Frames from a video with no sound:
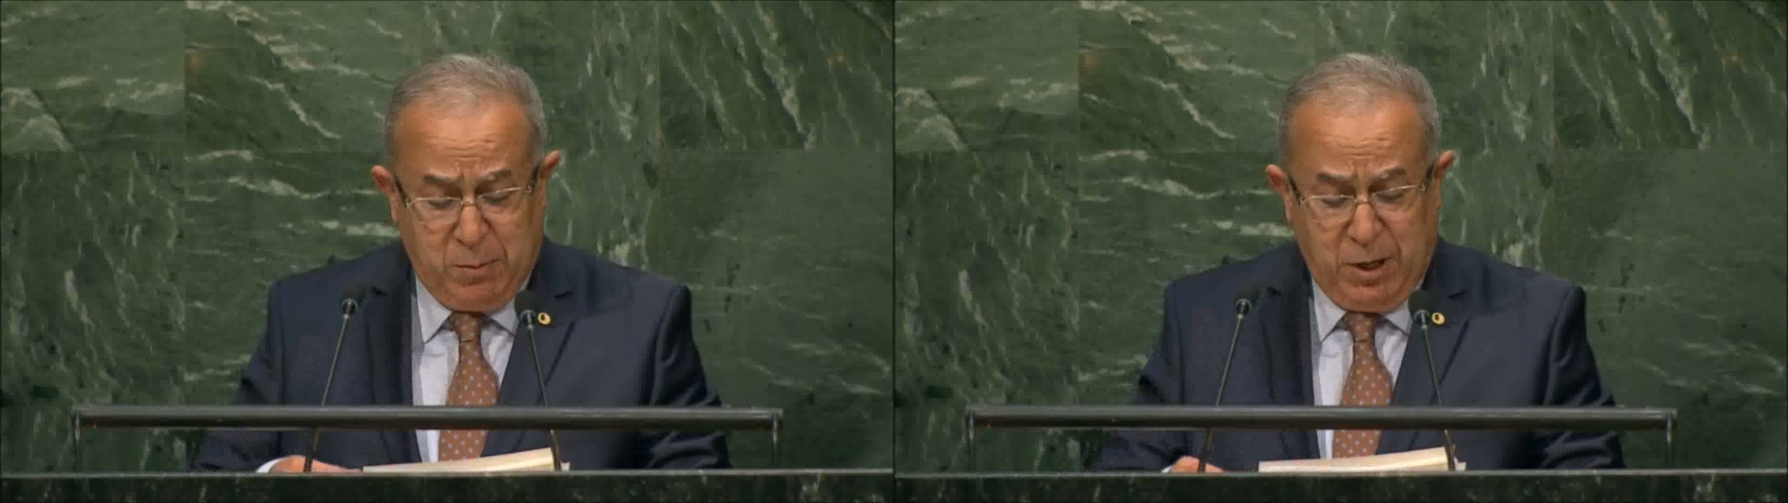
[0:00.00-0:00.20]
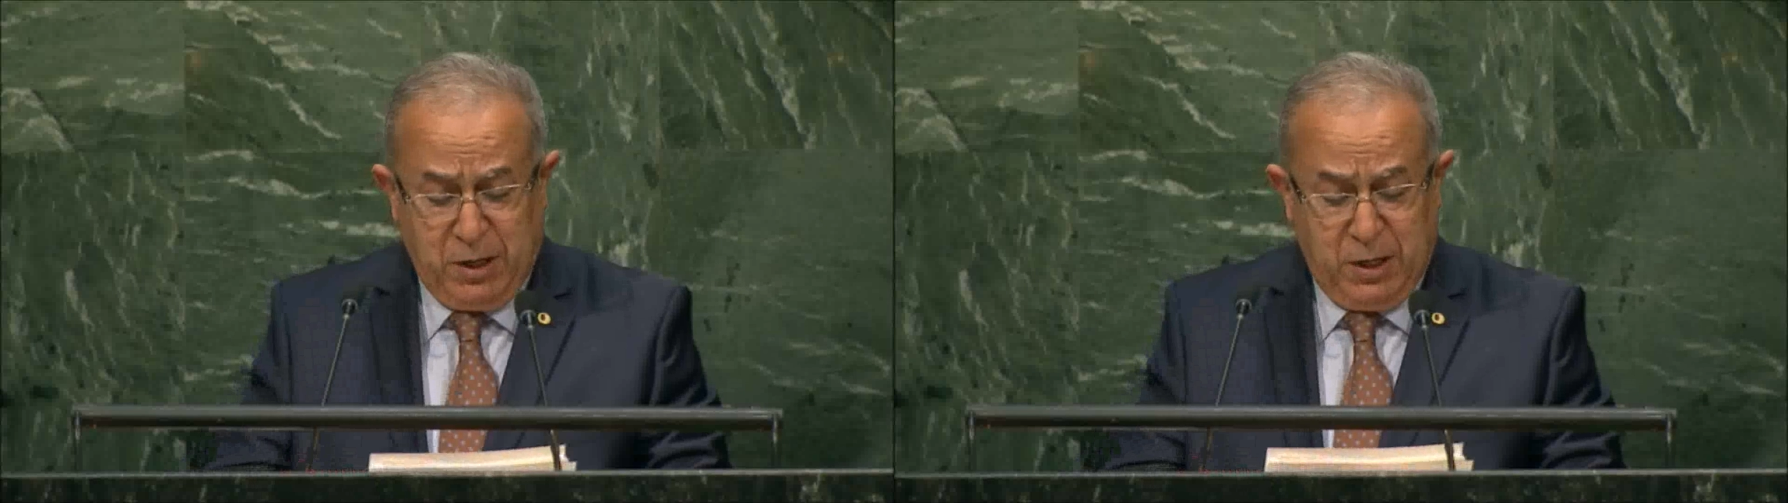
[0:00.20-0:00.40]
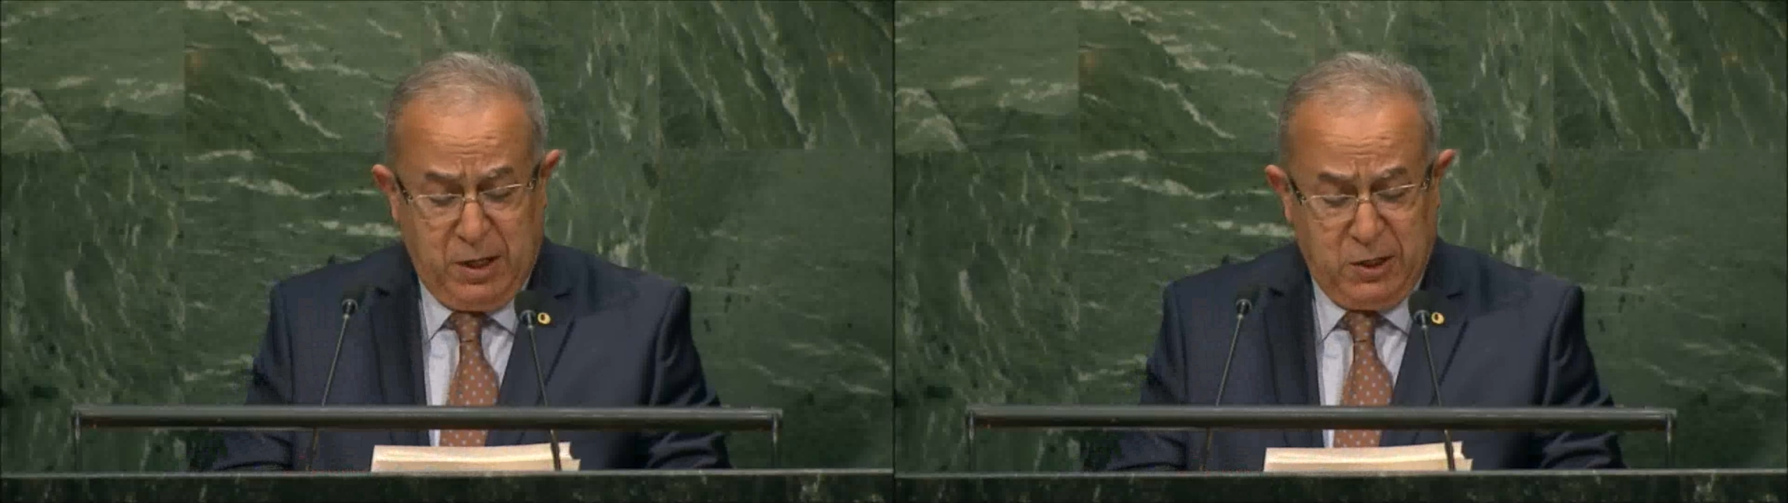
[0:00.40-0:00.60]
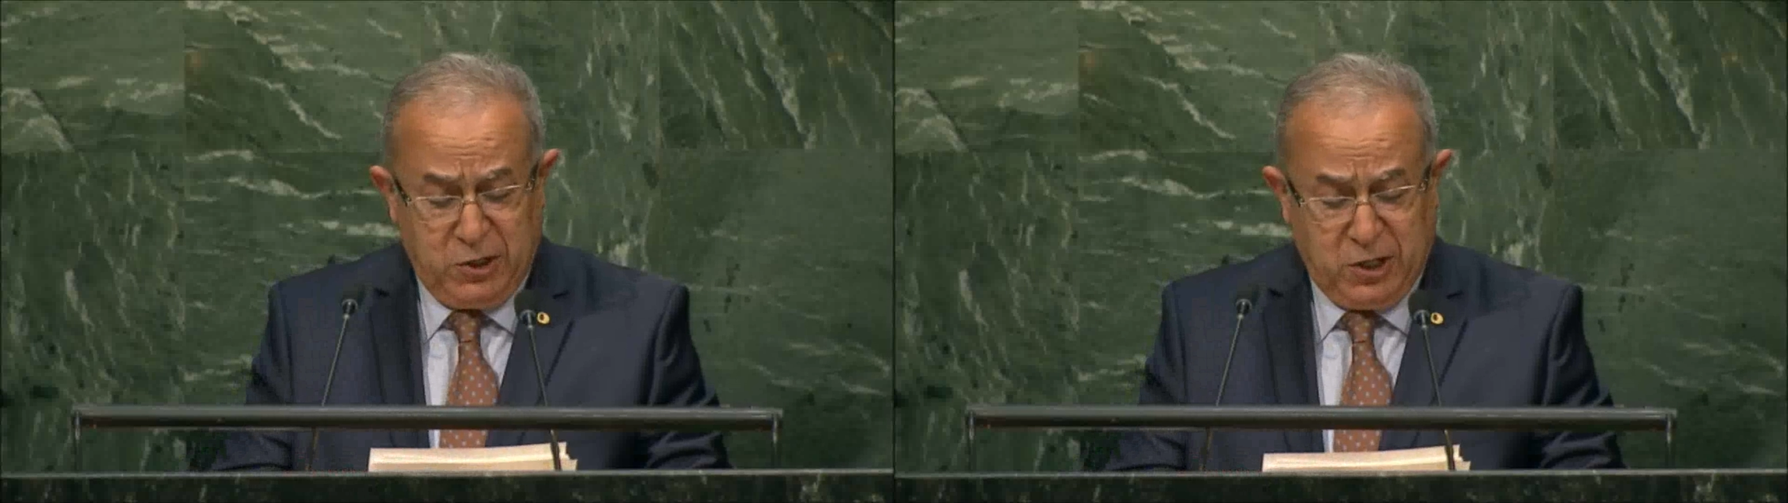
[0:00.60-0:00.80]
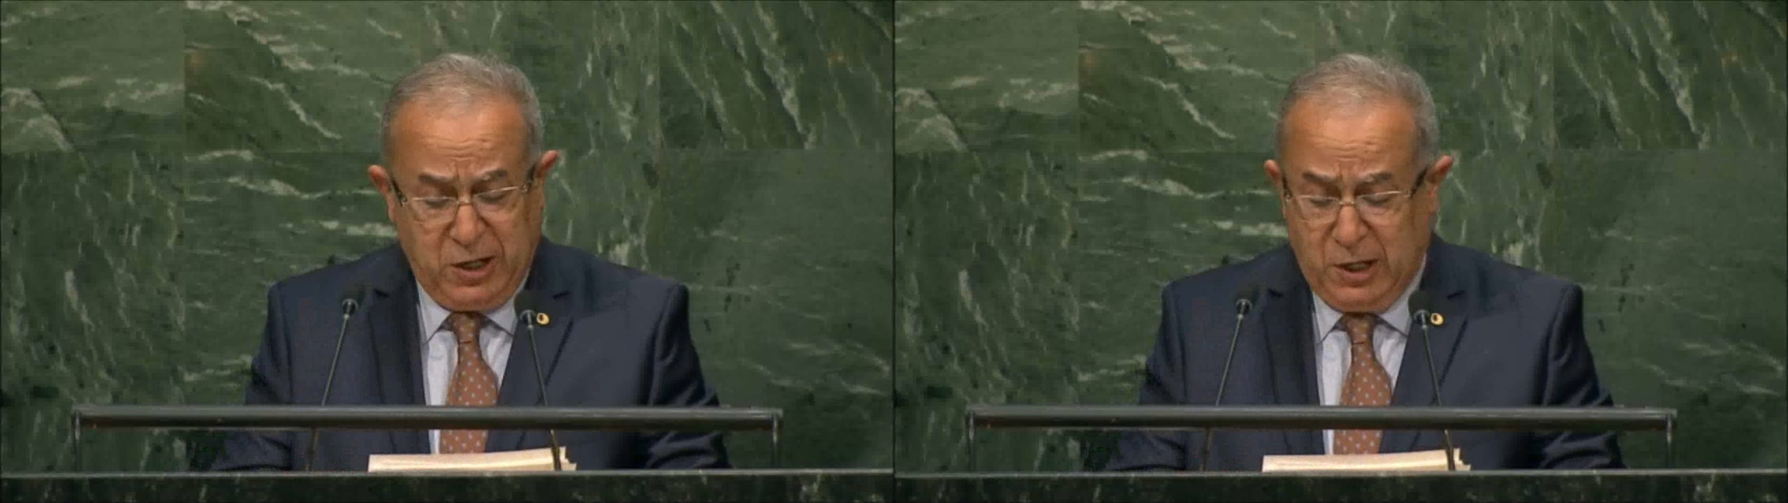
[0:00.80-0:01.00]
commemoration
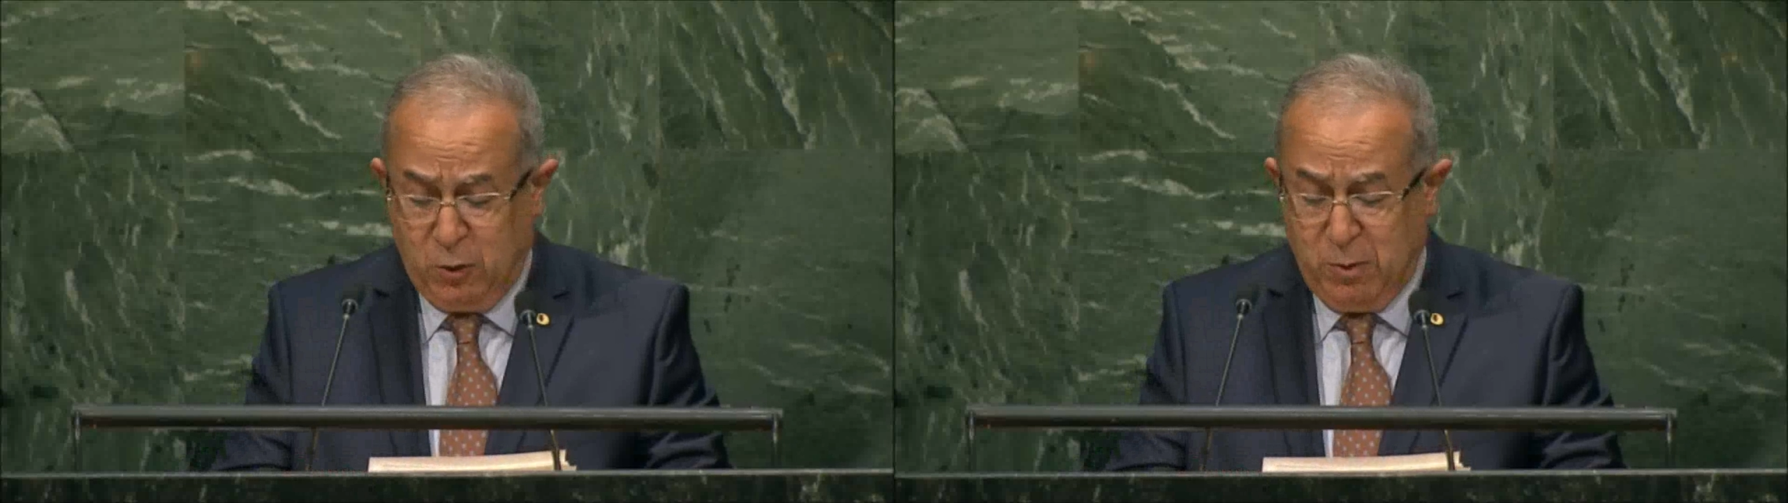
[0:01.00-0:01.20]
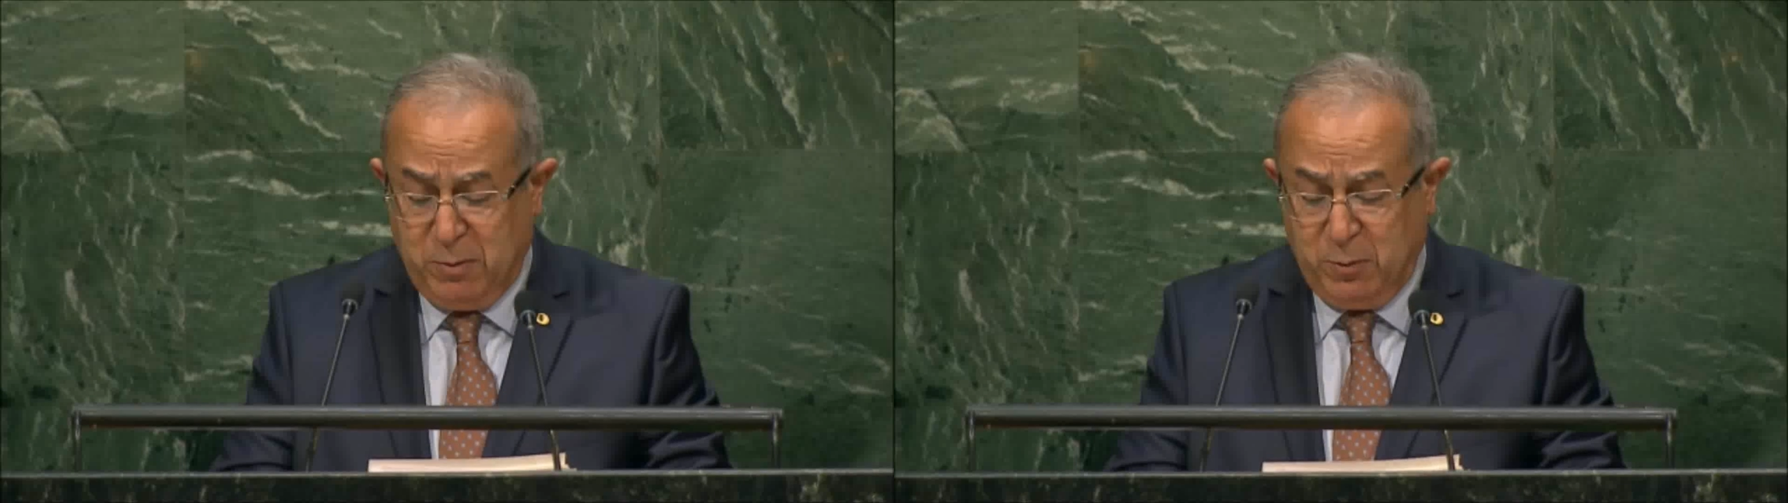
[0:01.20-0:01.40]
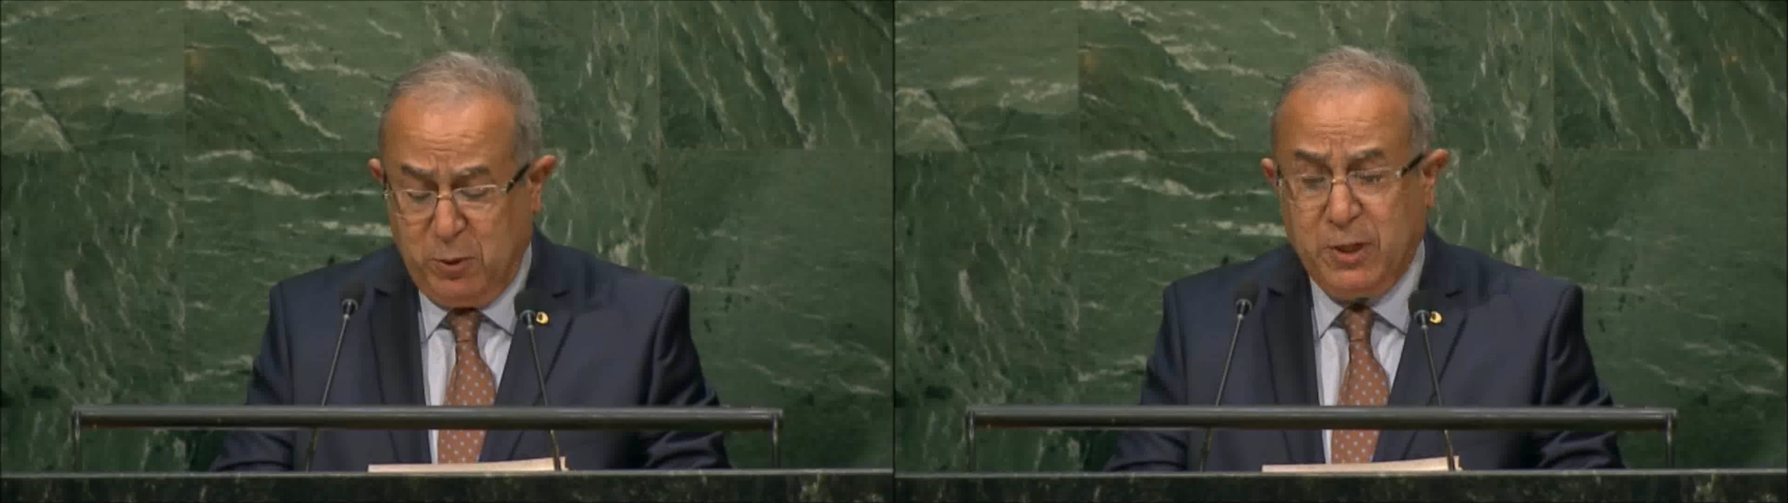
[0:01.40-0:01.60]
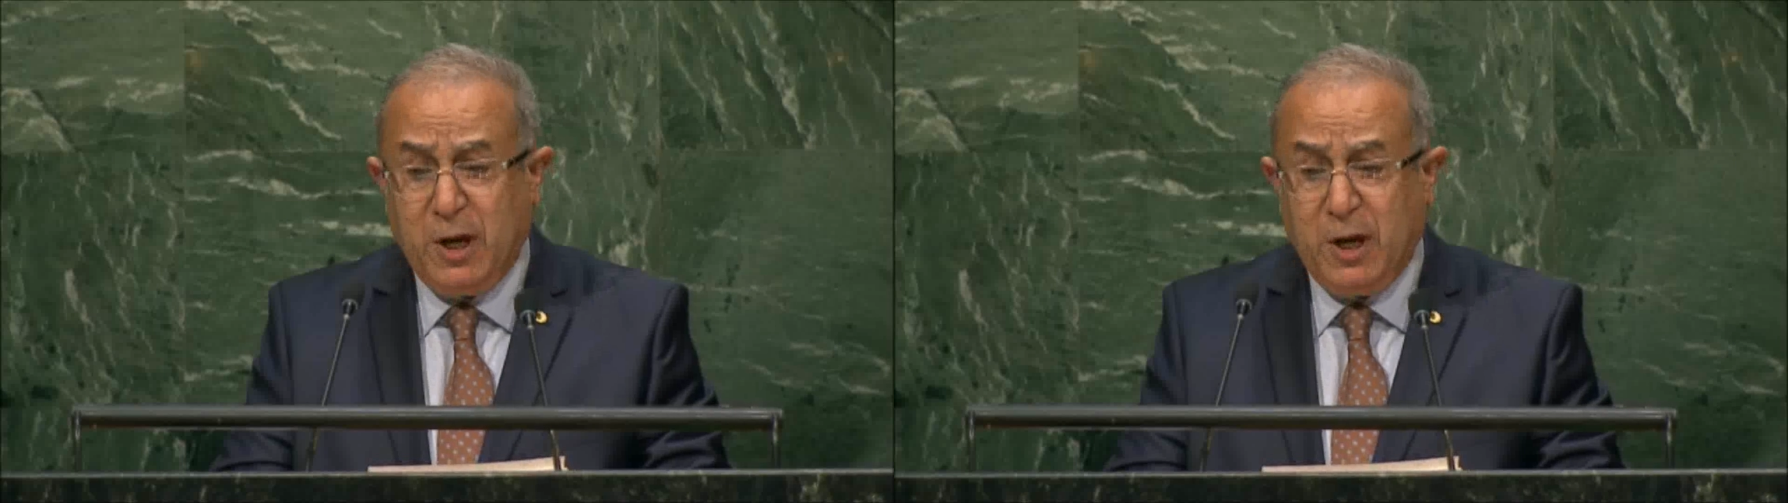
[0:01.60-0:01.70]
of the United Nations